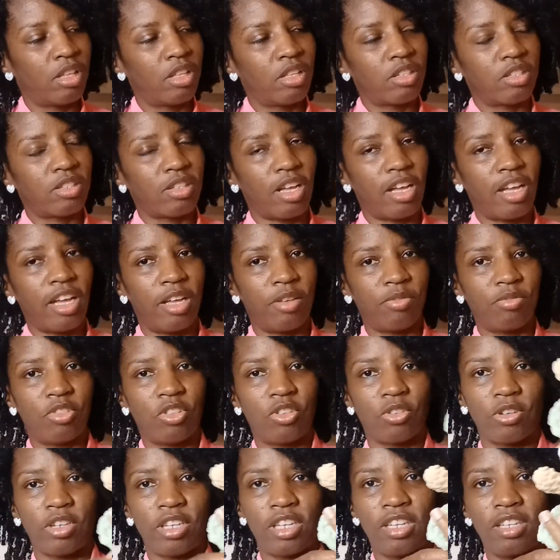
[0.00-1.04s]
So I have
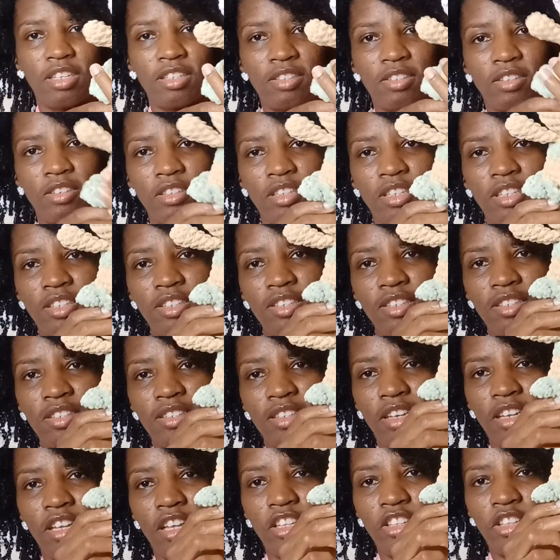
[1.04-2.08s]
3. So this is
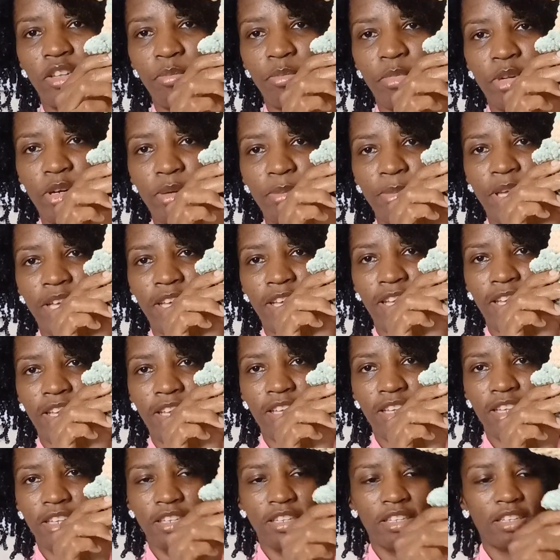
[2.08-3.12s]
the other
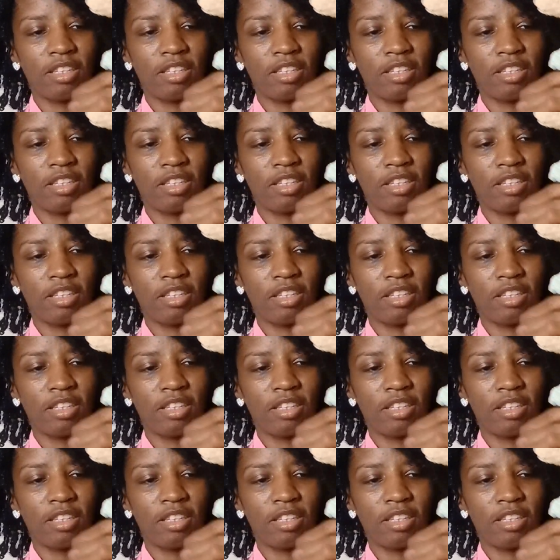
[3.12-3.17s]
mermaid.